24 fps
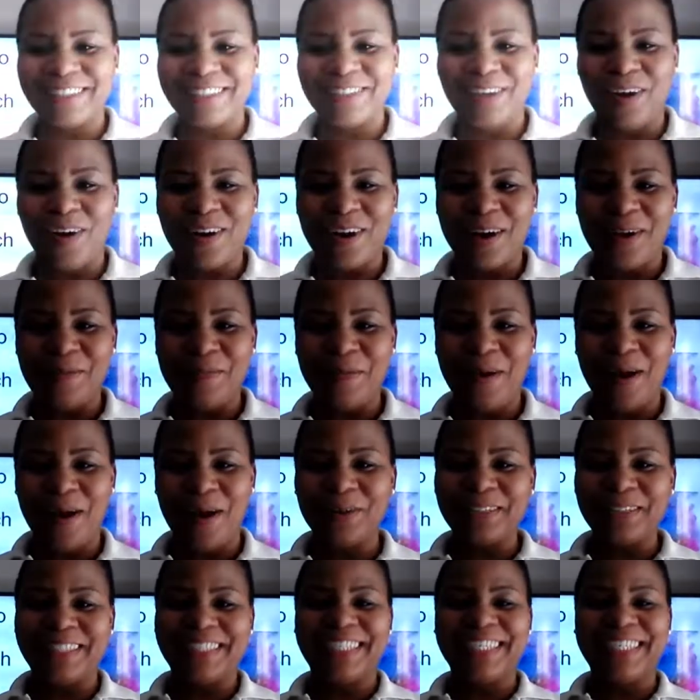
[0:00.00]
talk
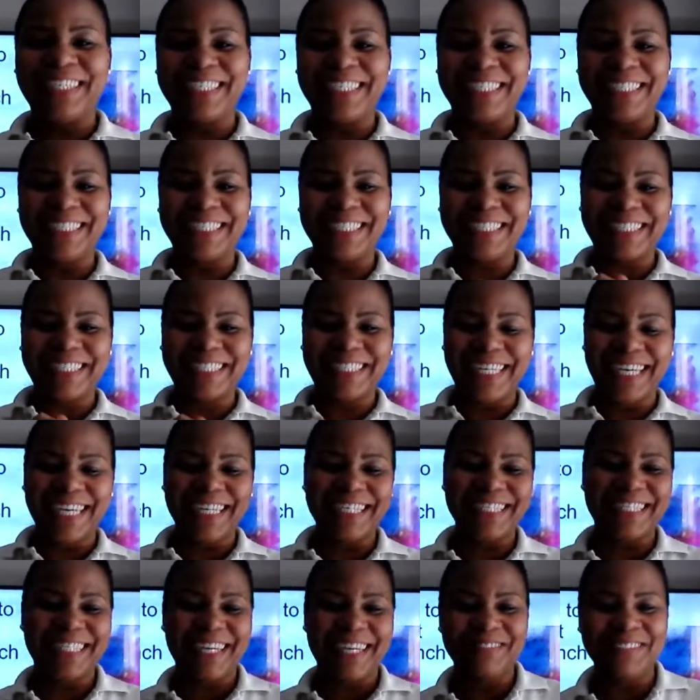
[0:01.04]
about the things
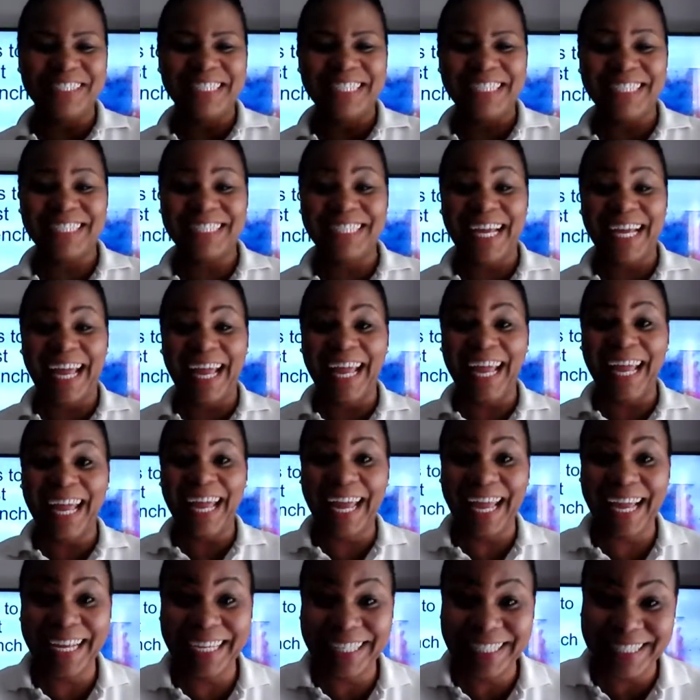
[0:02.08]
that we need to
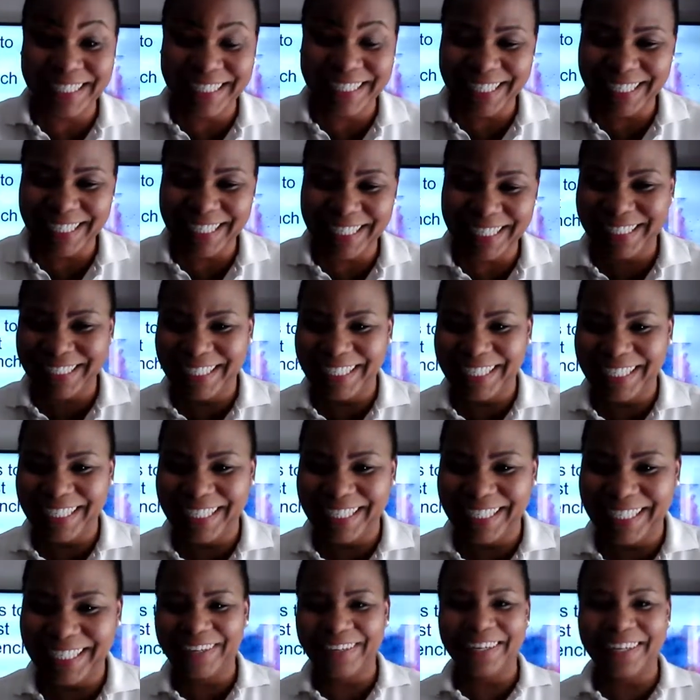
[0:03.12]
ace this
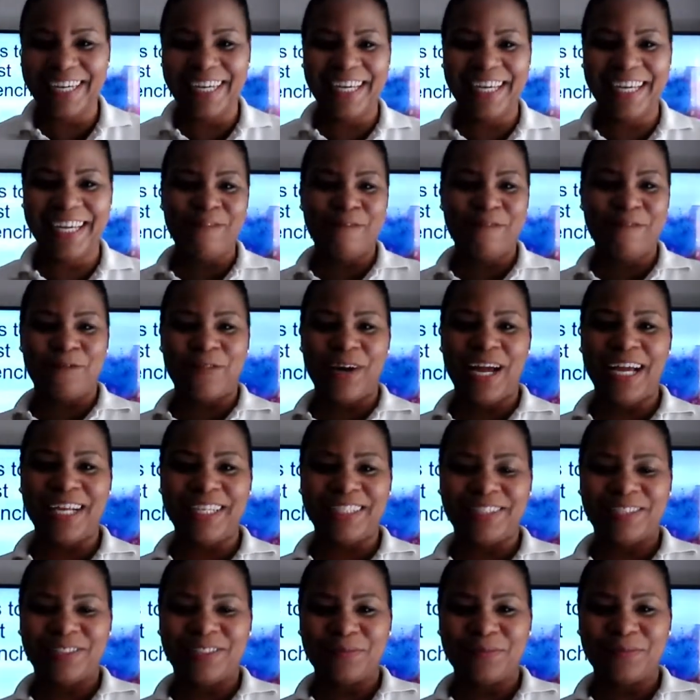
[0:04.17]
year in French.
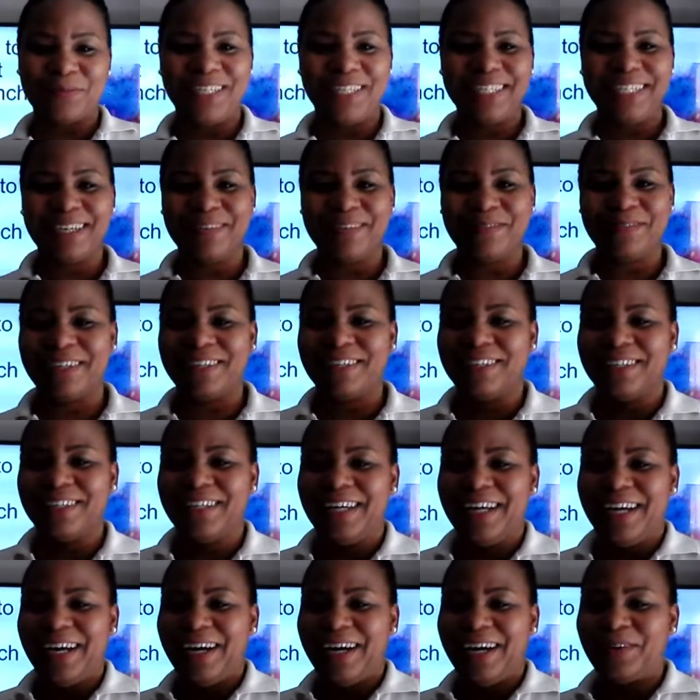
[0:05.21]
So I'm going to give it a
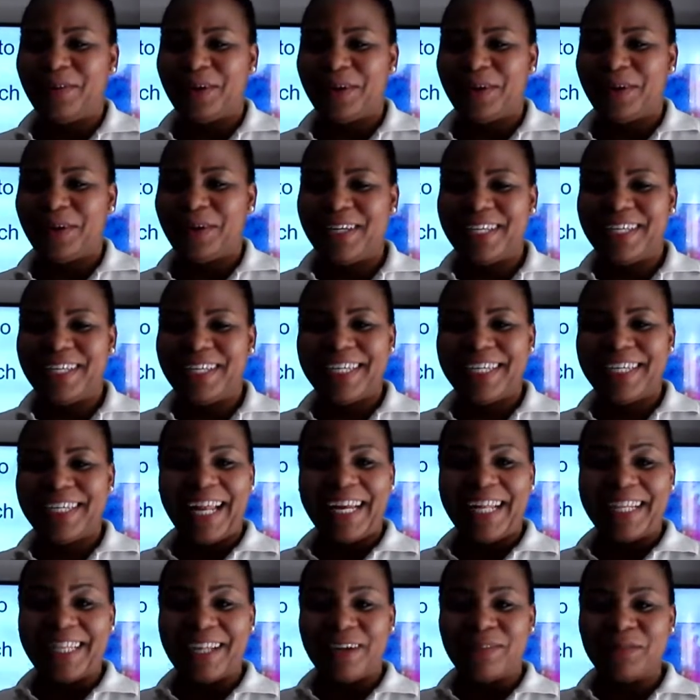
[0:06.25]
quick minute again, and
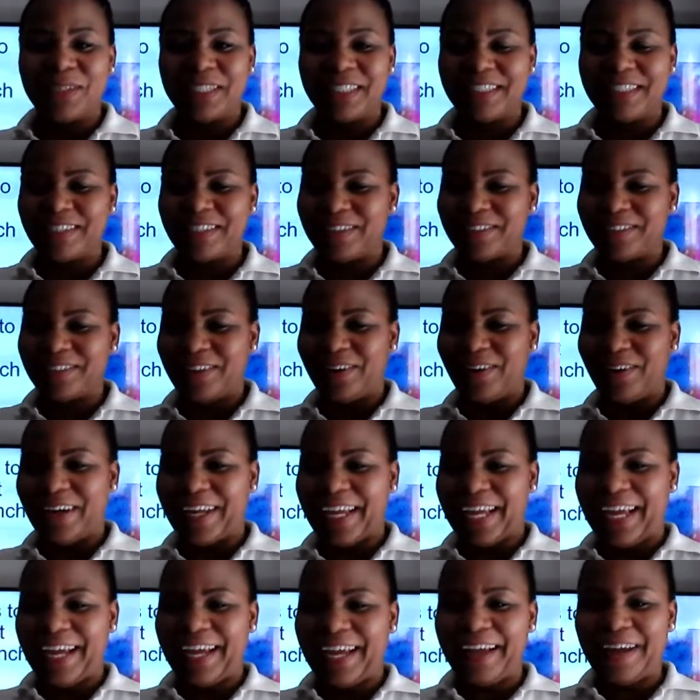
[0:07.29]
then we start
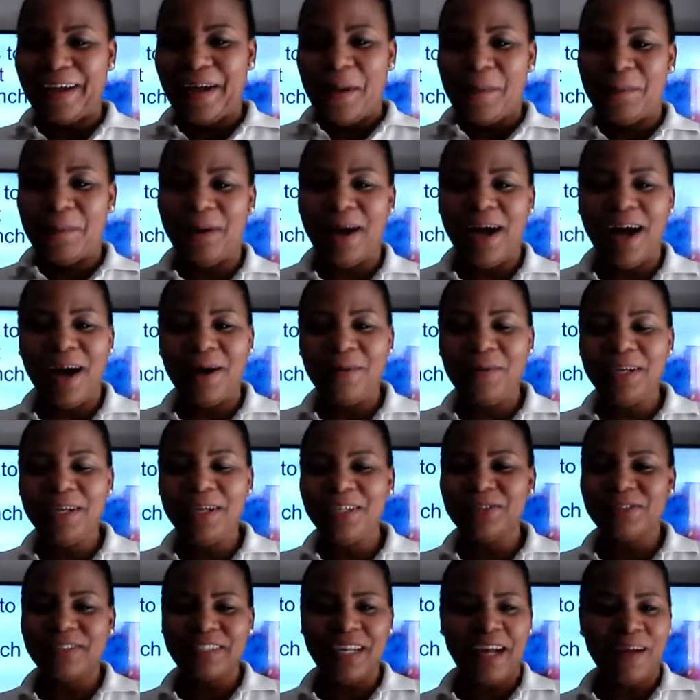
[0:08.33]
talking. But how are you?
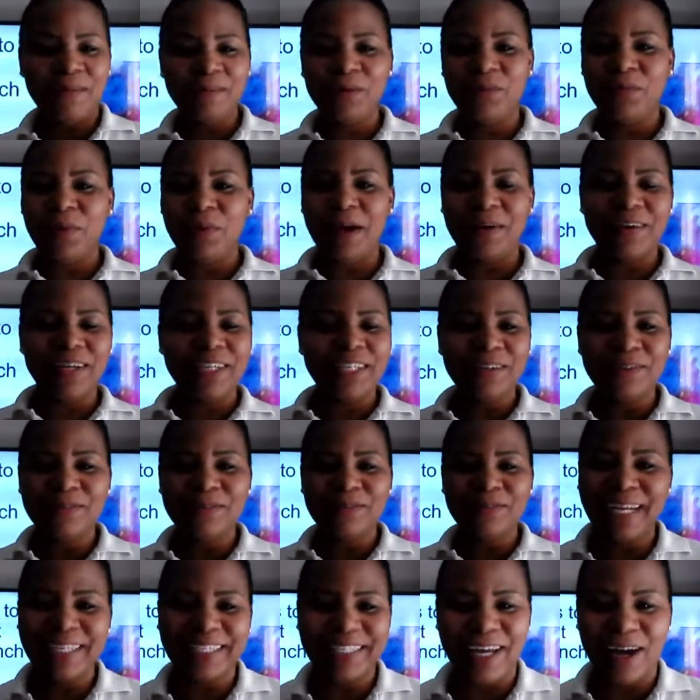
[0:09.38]
Tell me, where are you right
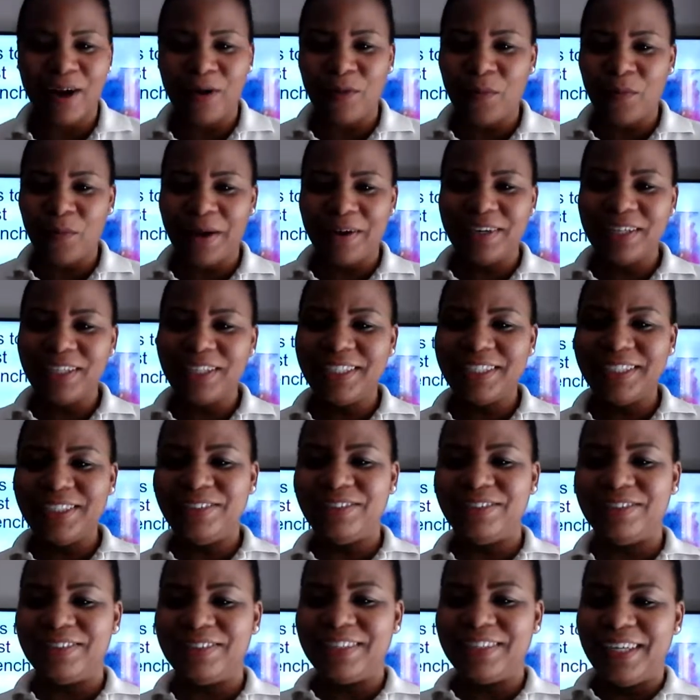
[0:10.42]
now? Where are you?
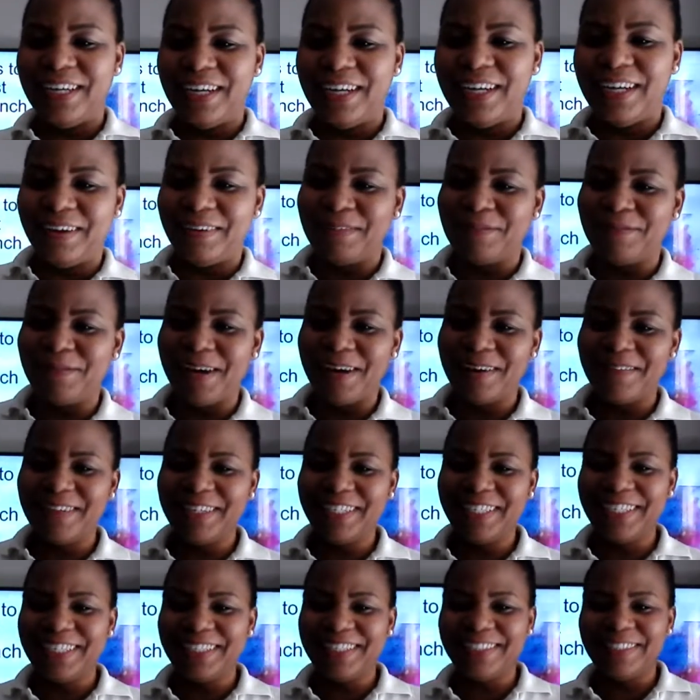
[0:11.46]
Where are
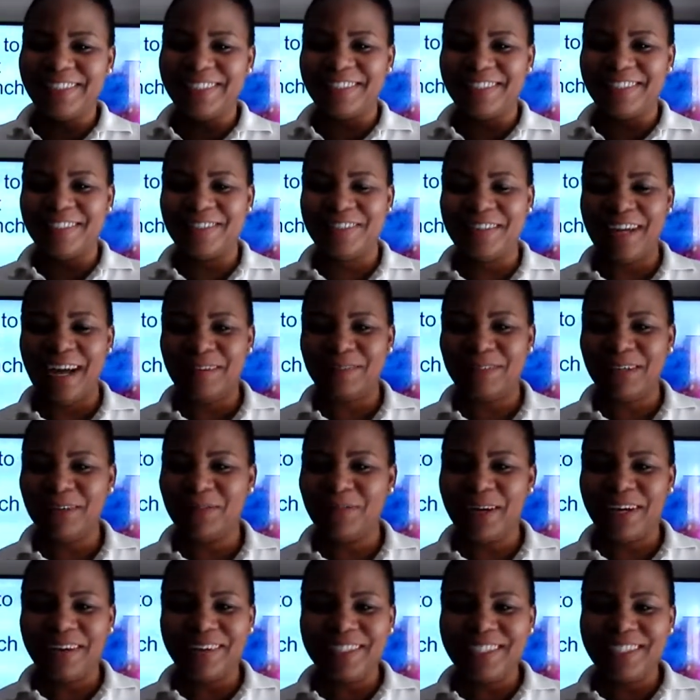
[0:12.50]
you, Jama? Where are
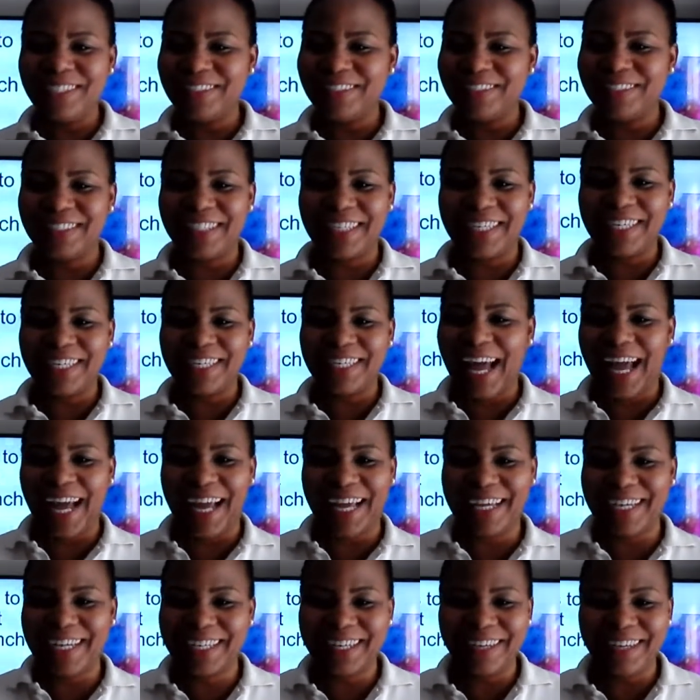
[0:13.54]
you, Sinai?
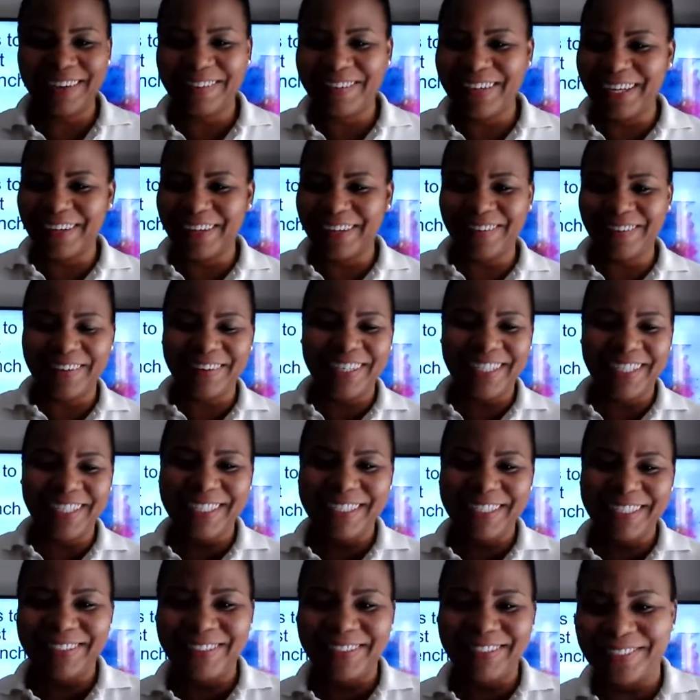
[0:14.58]
Chloe, where are
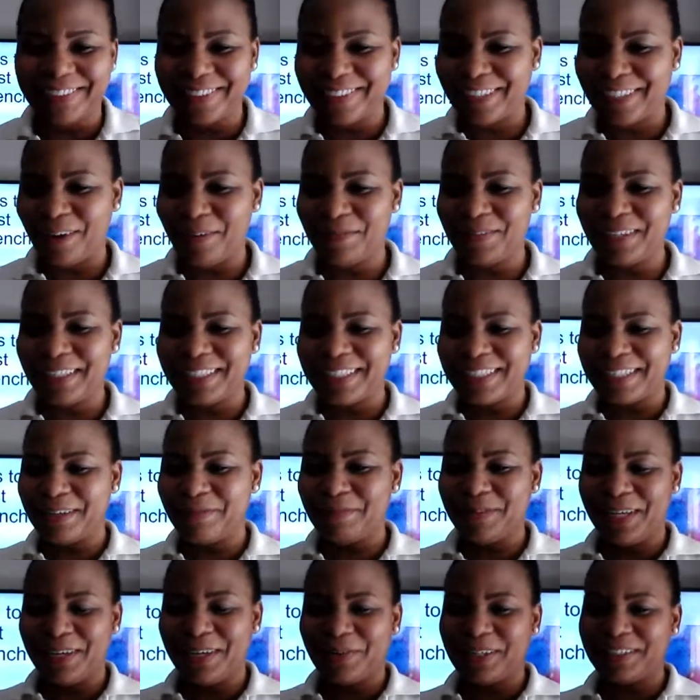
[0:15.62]
you? Shout me, give me a
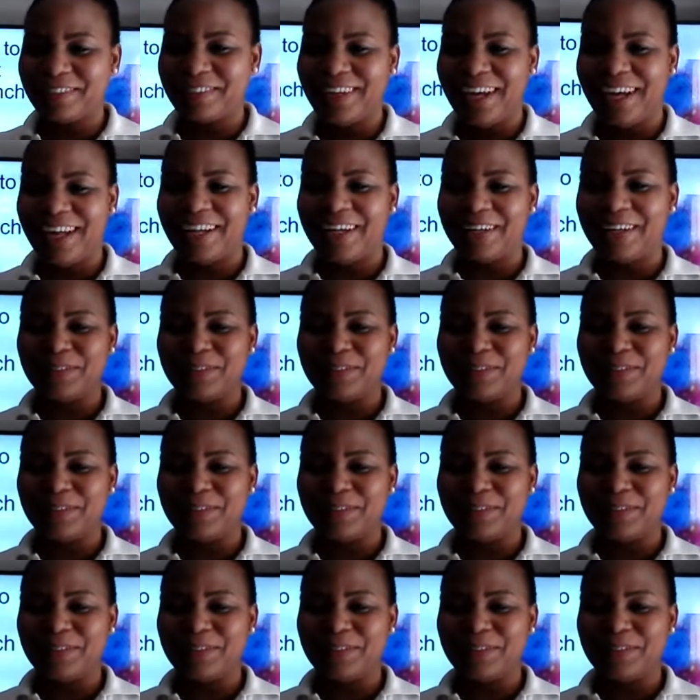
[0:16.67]
quick shout out.